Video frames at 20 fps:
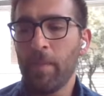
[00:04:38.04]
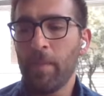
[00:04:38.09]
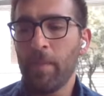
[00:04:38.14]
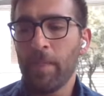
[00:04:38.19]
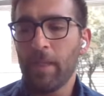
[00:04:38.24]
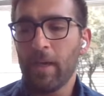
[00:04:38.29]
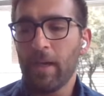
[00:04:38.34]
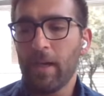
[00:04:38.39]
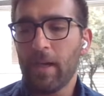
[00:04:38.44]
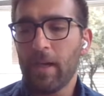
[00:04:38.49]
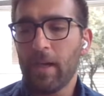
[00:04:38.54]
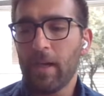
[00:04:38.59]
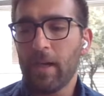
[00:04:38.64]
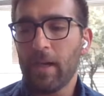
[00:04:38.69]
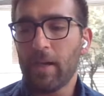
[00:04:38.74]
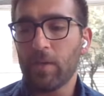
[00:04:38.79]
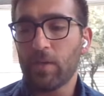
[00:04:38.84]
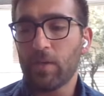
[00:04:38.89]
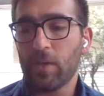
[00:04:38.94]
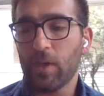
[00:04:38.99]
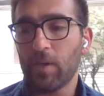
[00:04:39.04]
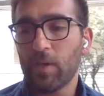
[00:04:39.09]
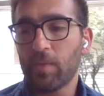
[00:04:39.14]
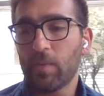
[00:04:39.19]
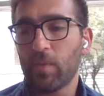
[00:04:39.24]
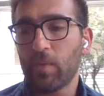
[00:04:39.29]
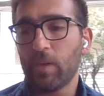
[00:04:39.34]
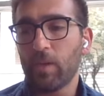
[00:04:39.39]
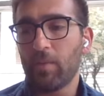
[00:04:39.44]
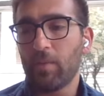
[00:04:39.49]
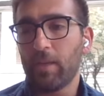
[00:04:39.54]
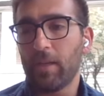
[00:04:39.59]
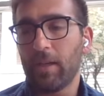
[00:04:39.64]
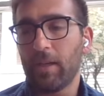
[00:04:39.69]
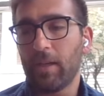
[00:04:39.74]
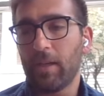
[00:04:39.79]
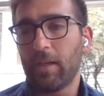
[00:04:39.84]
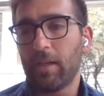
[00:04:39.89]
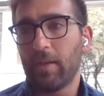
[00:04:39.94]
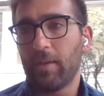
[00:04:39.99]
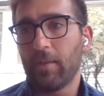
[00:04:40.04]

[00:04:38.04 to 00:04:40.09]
startups will be